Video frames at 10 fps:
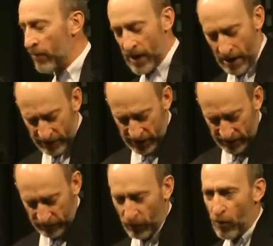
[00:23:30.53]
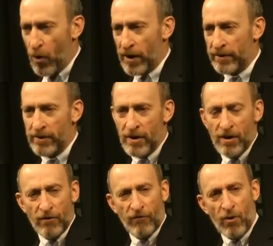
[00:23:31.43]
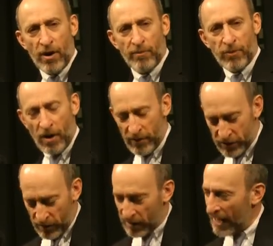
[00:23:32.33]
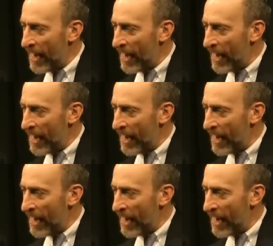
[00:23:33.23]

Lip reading: When I received the award for pro-Israel